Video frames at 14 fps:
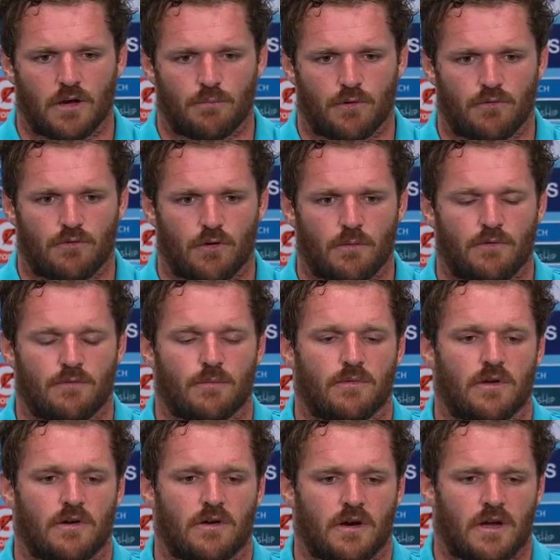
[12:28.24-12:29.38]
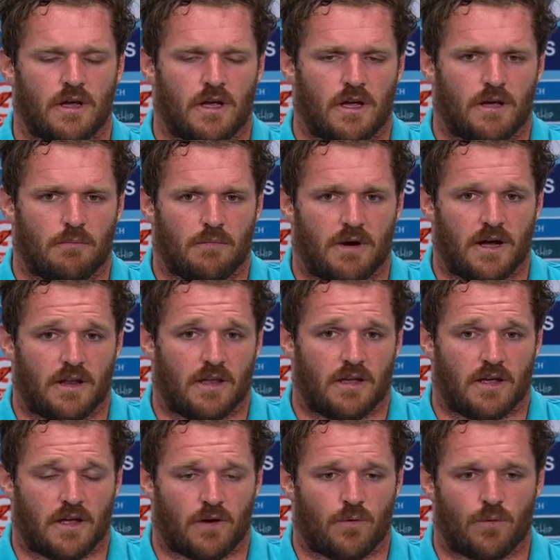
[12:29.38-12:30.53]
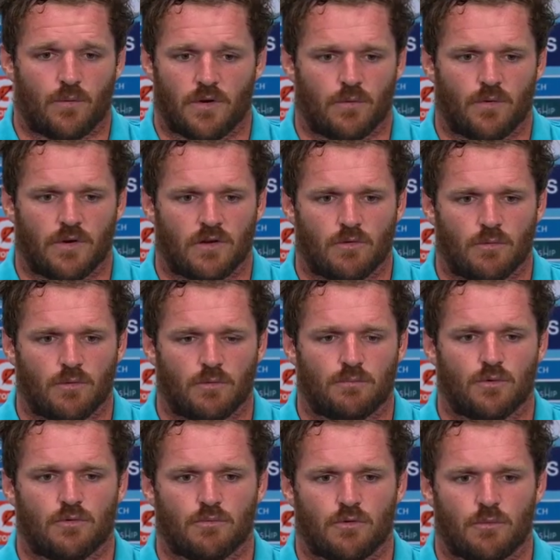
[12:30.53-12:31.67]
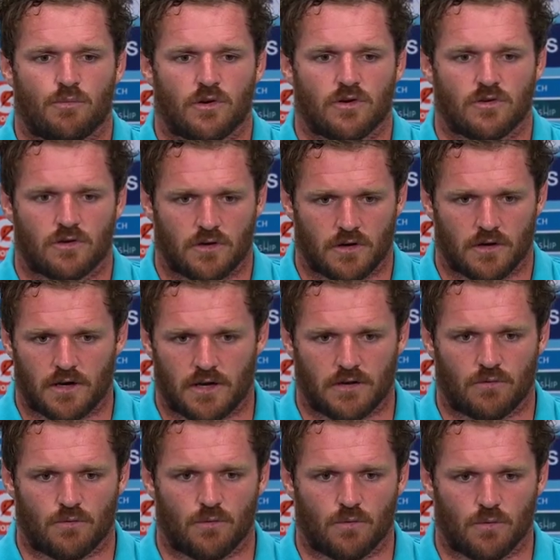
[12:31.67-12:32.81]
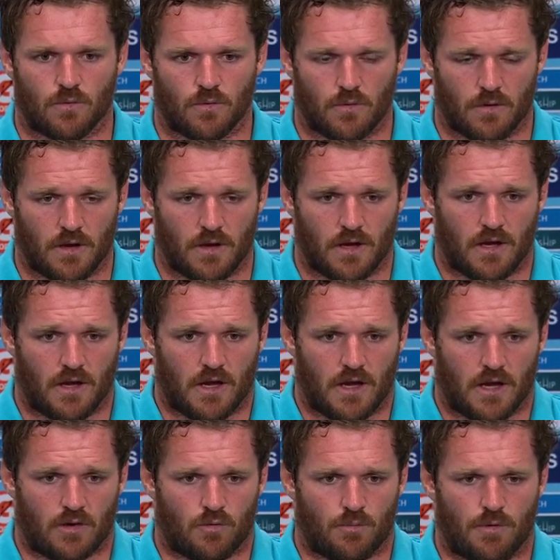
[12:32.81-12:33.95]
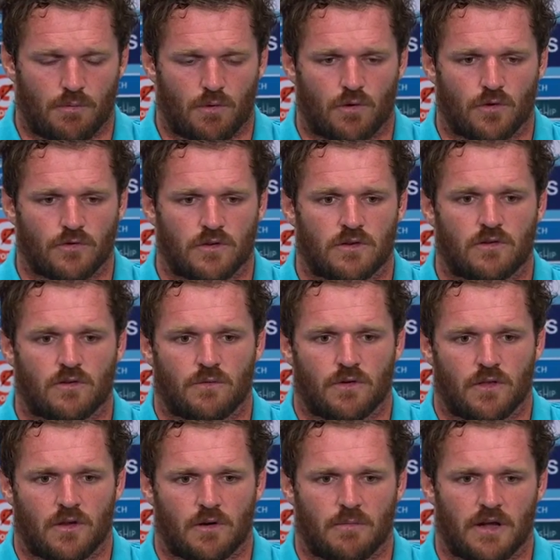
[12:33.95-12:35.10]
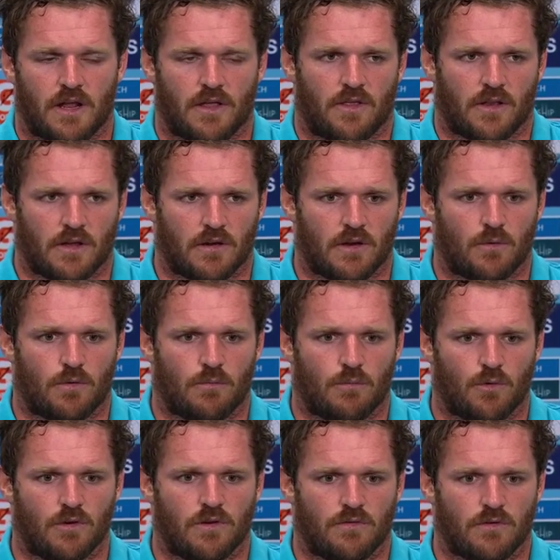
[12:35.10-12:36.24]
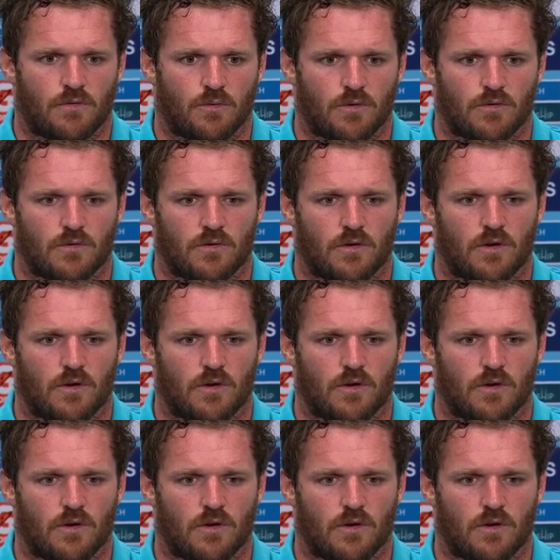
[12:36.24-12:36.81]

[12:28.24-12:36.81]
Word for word: performing from there. But yeah, I agree. We, we need to move, put more pressure and to and to be more consistent over there. But I think that our ball defense was